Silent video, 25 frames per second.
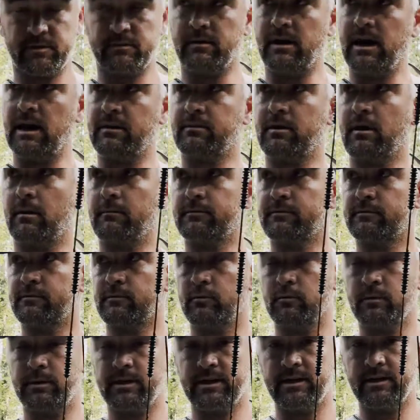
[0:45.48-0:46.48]
I'm comfortable
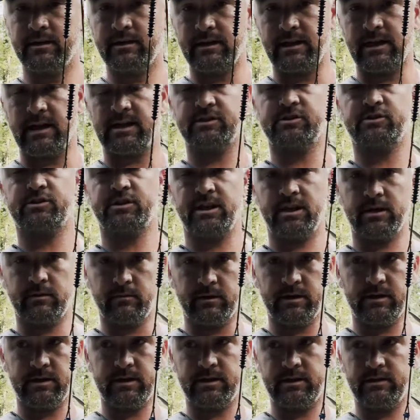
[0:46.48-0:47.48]
with, and I stick
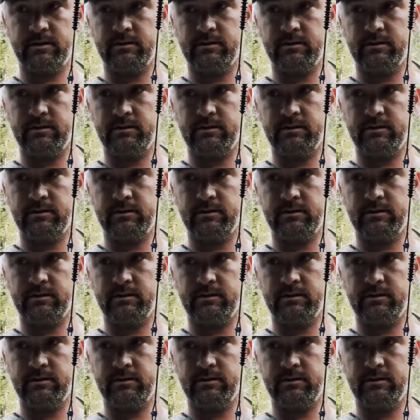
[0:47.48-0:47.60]
with it.